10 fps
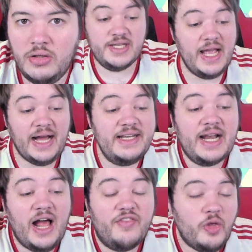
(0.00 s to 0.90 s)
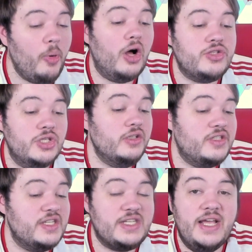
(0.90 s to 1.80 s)
See, I didn't have the bottle
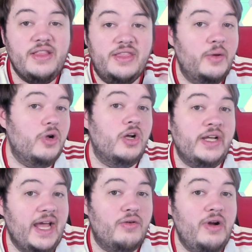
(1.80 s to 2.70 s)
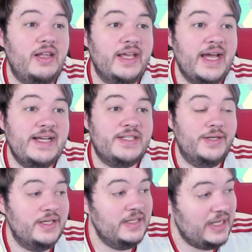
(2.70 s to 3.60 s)
to say that they were going to get relegated.